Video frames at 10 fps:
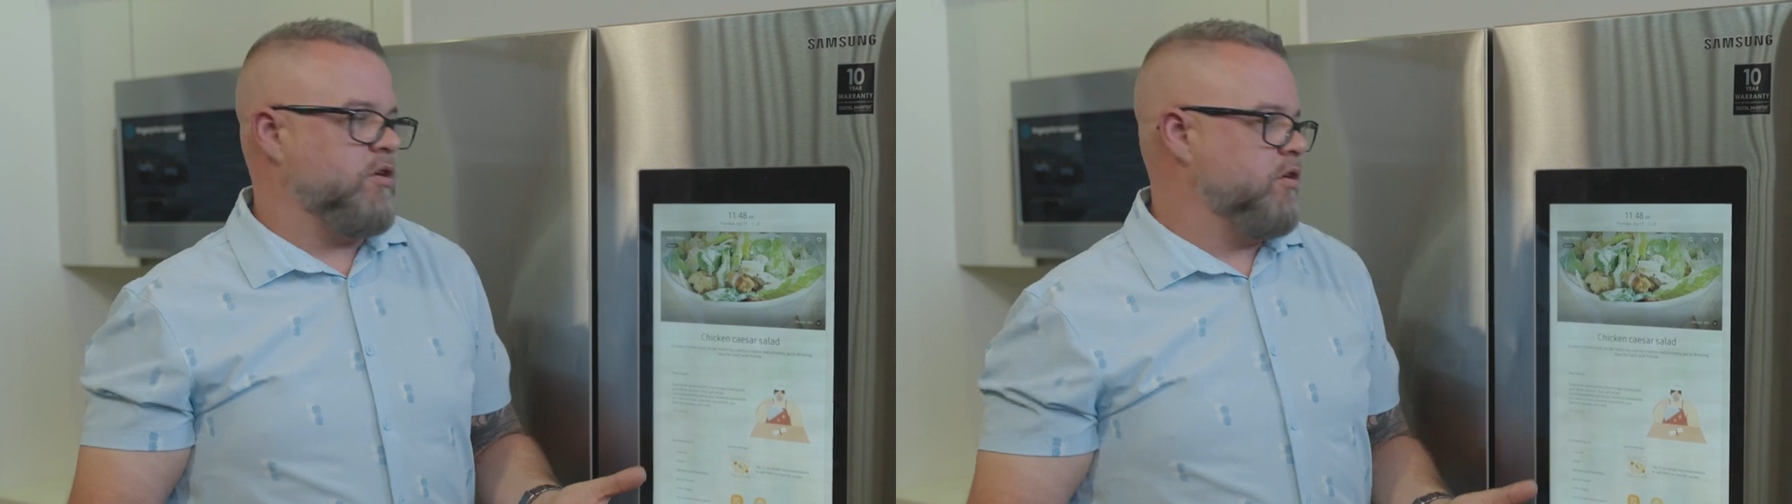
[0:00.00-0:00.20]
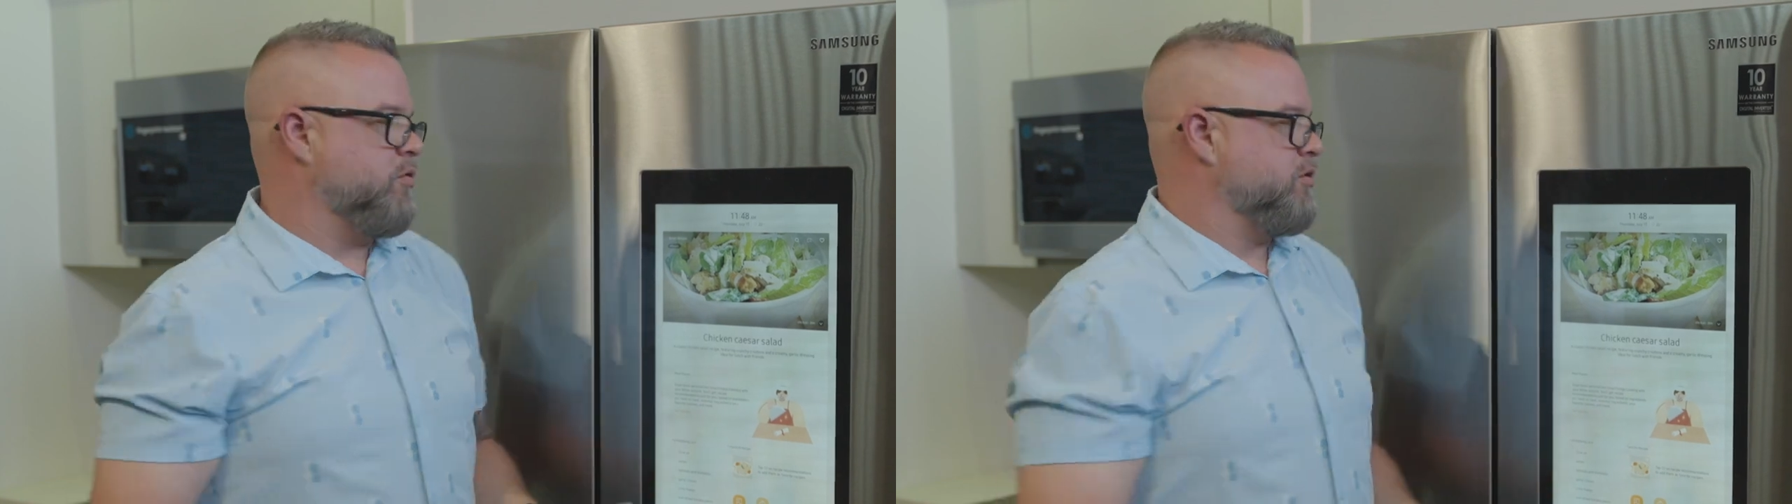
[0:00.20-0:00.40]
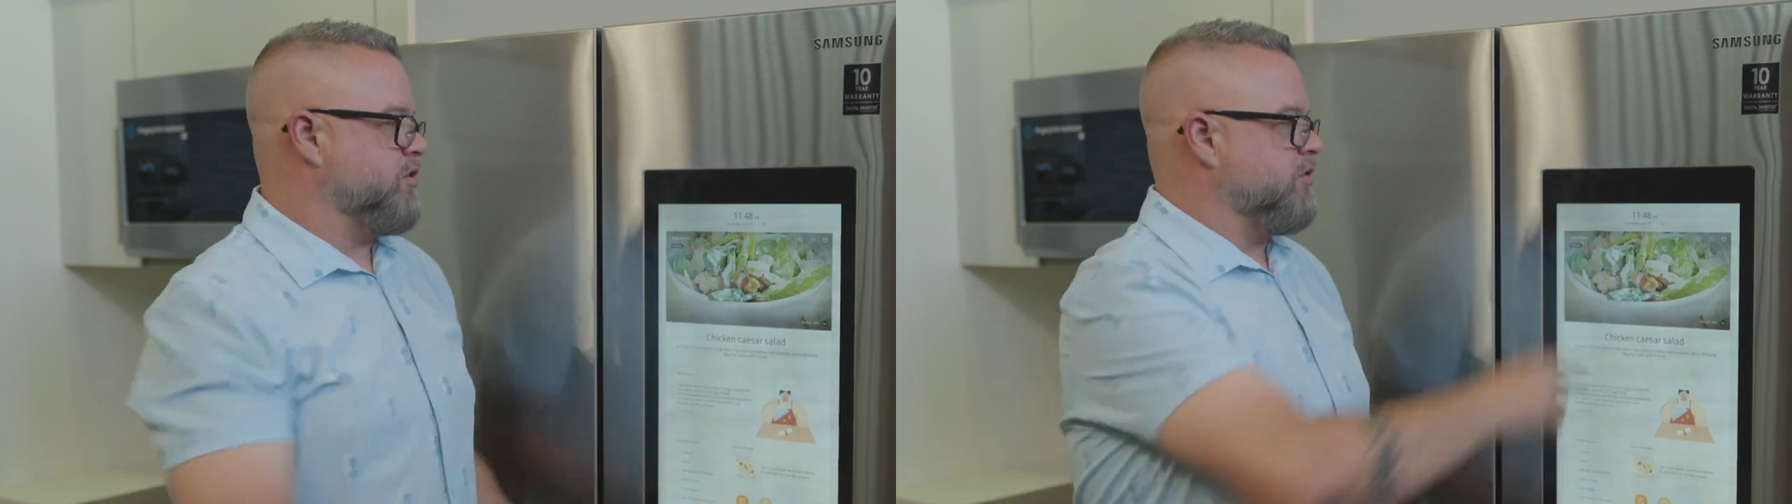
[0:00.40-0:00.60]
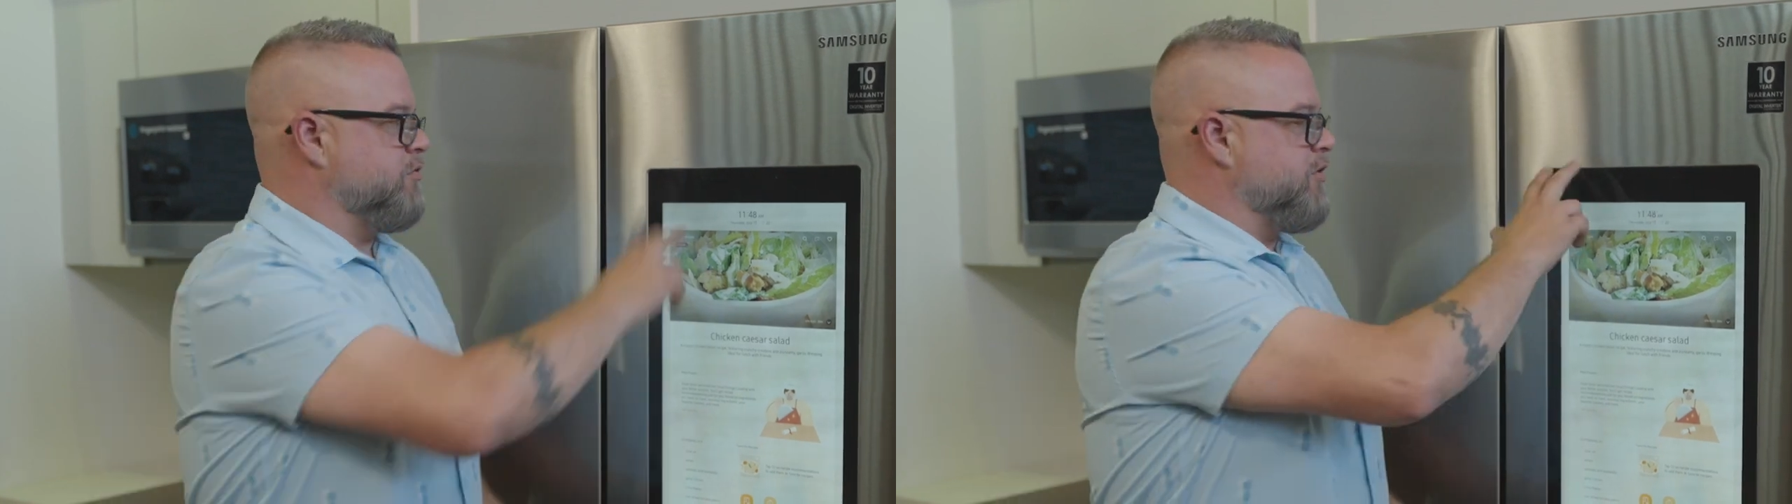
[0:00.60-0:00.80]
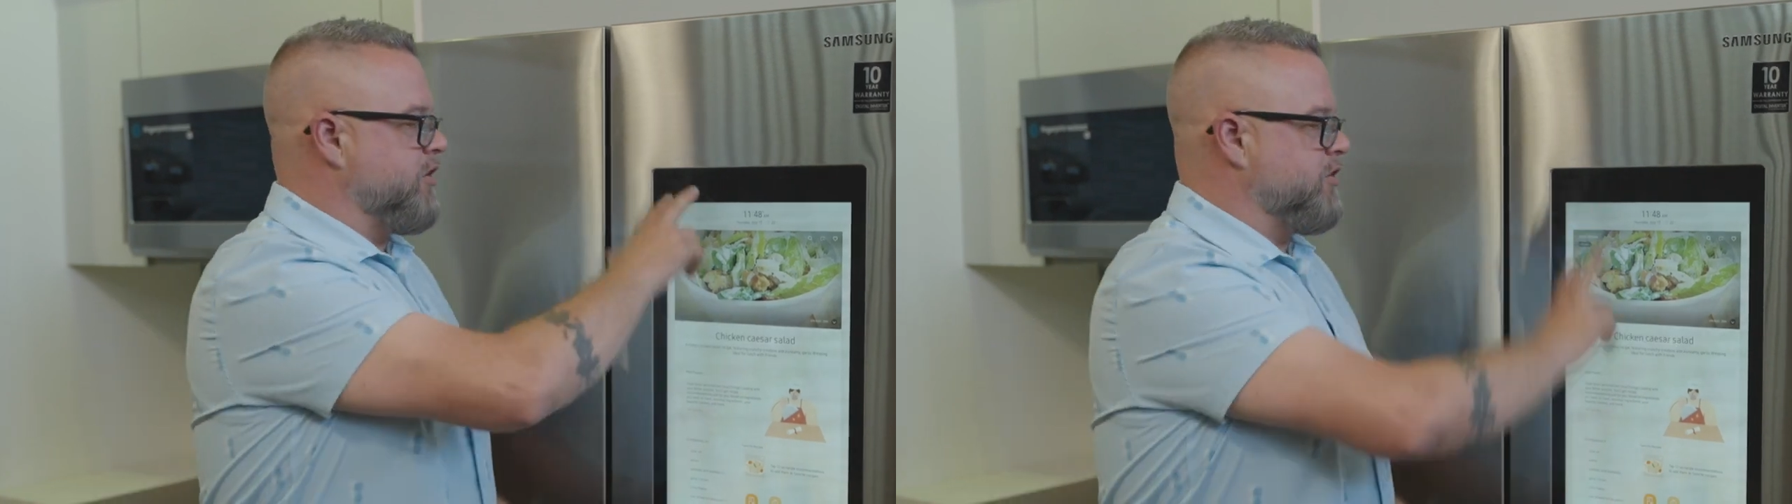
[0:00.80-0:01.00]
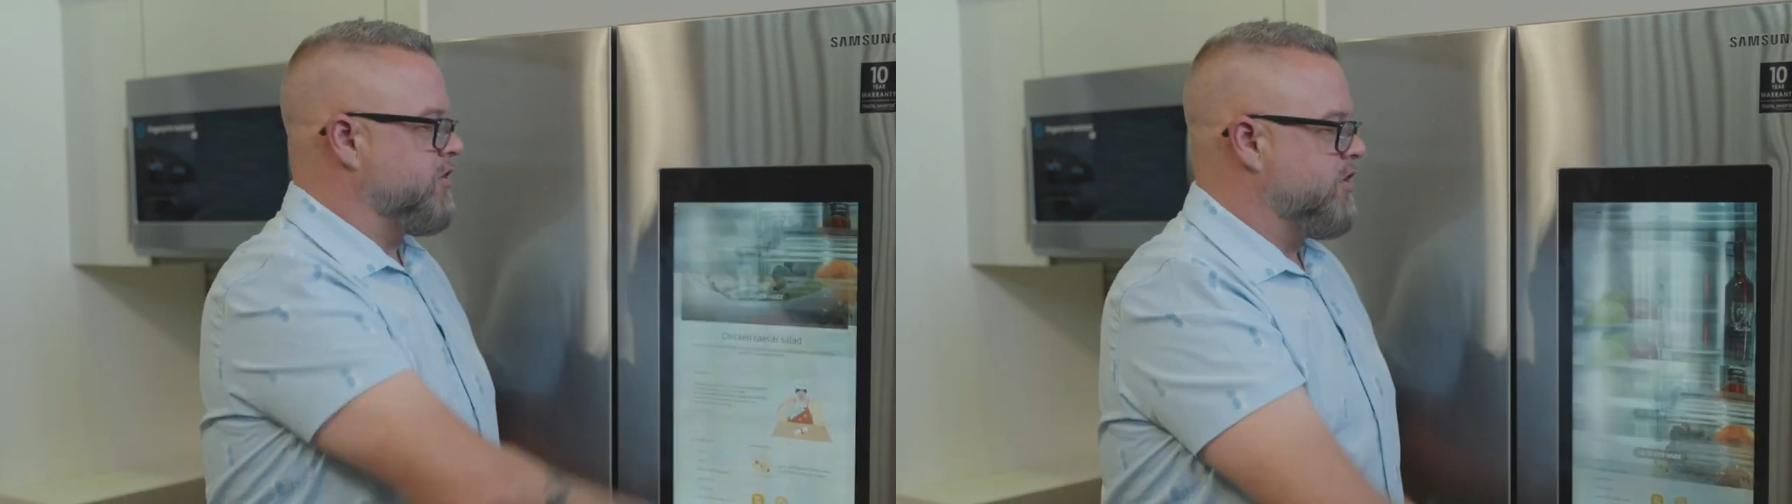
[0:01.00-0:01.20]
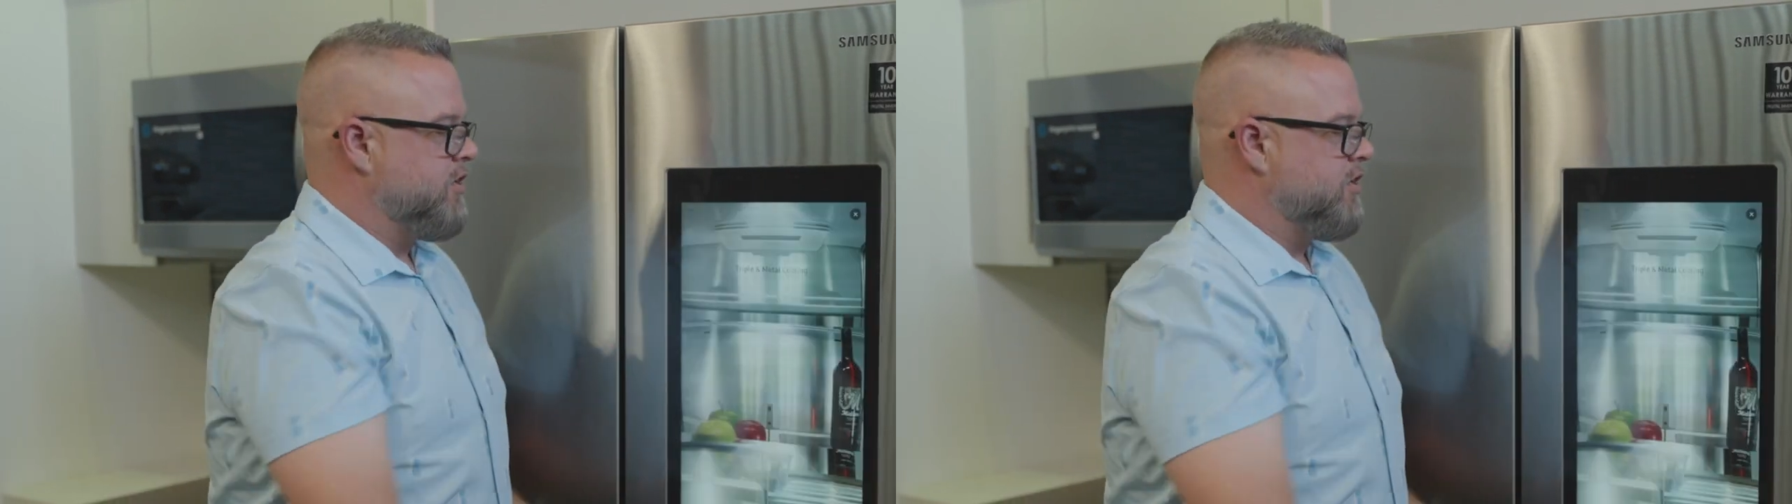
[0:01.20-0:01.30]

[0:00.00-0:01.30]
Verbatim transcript: to know what's in the fridge.